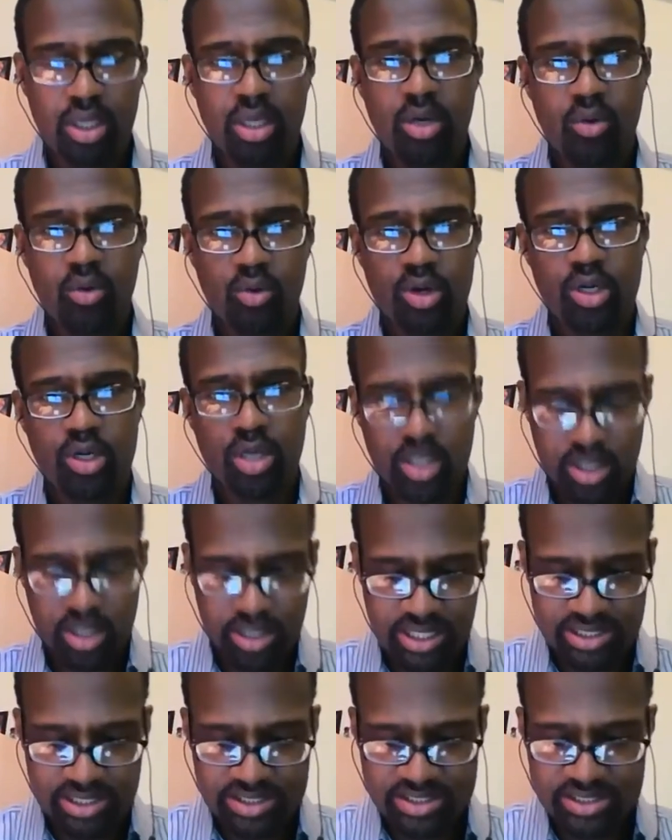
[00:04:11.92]
we're going
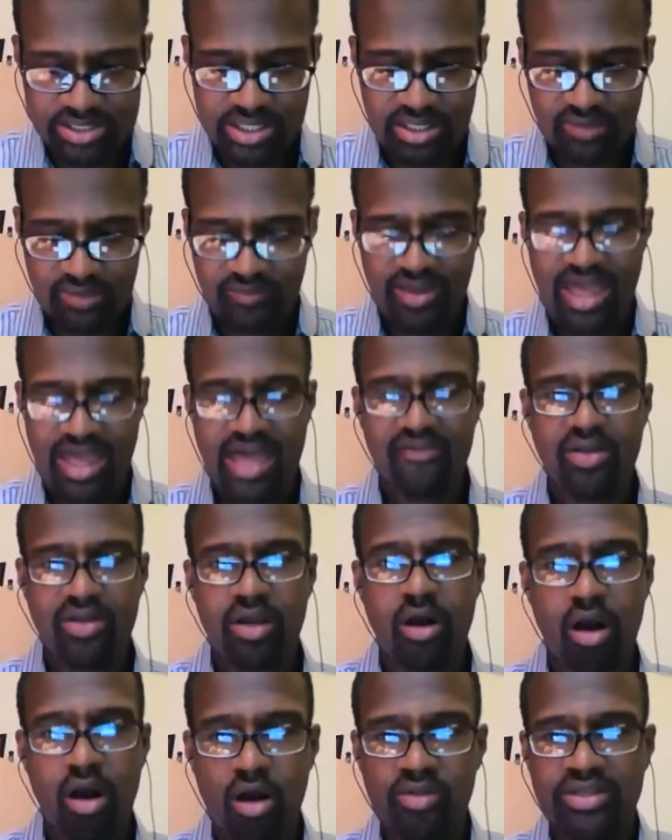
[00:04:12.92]
to, instead of
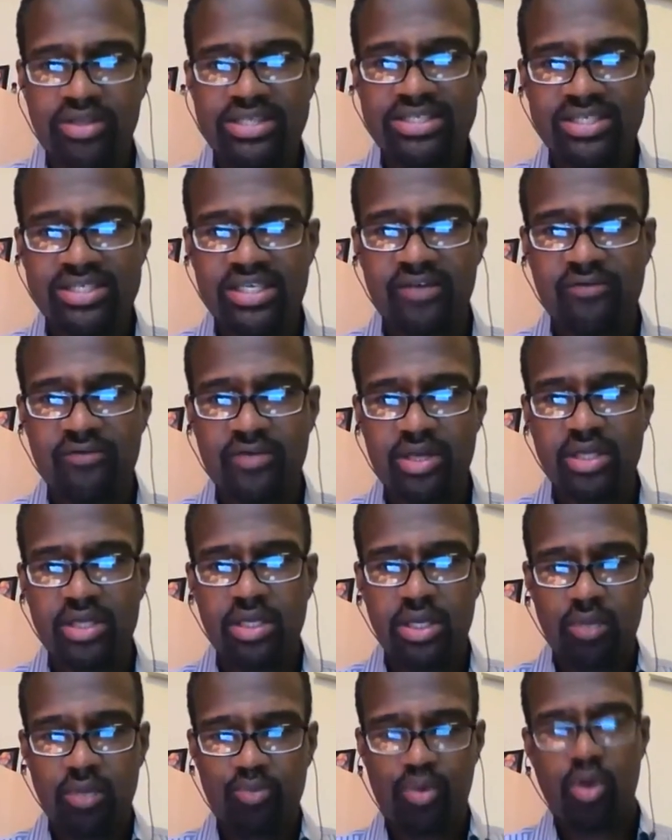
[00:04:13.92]
having all these different
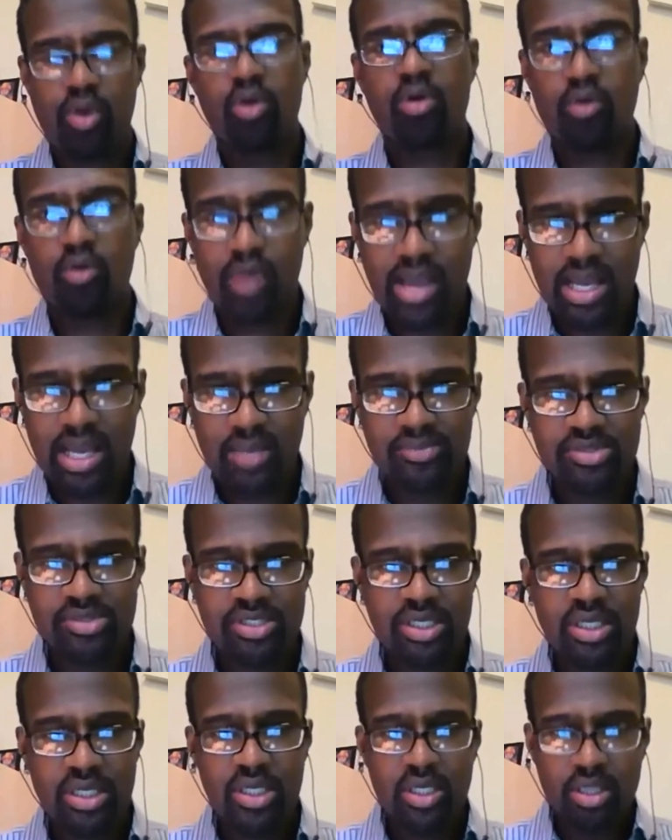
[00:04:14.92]

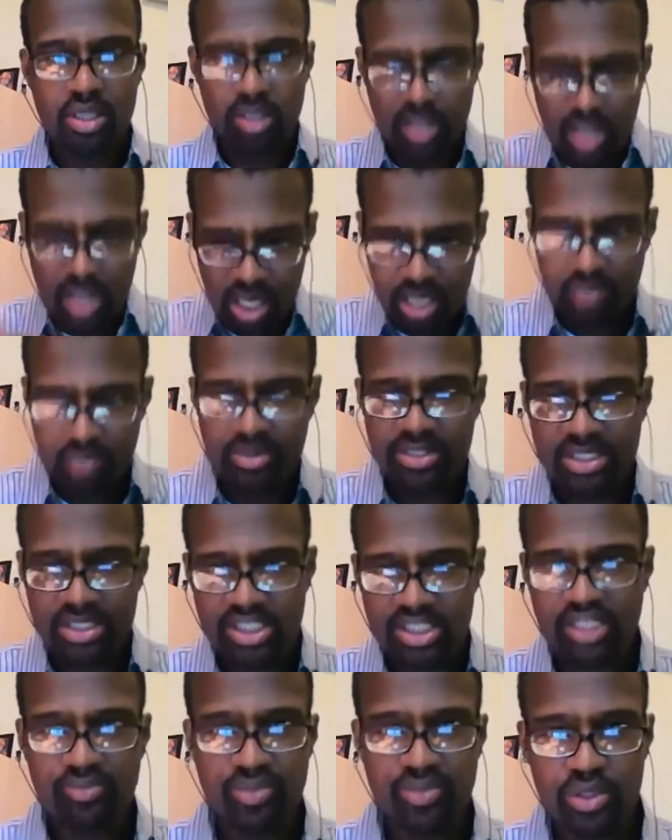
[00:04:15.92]
programs come and
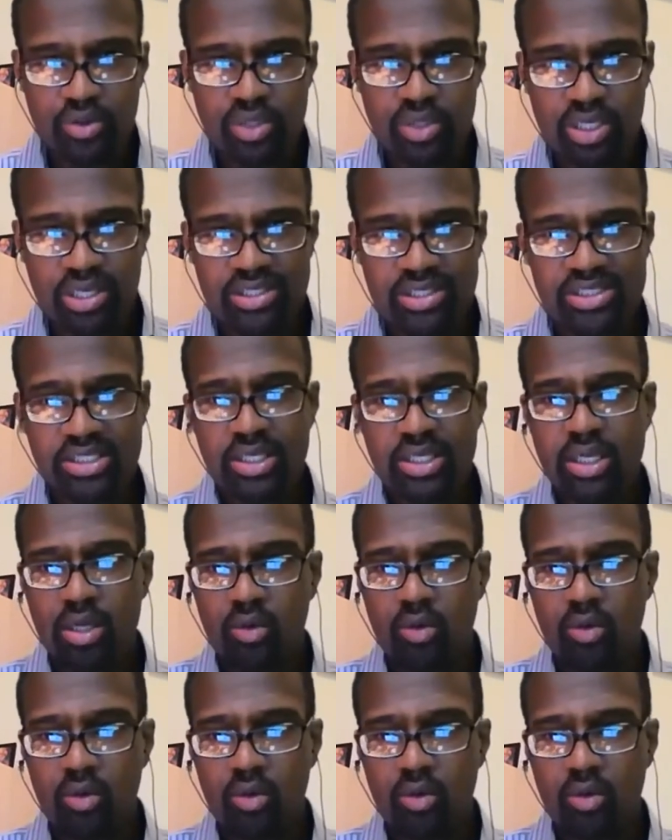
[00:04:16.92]
dispute us,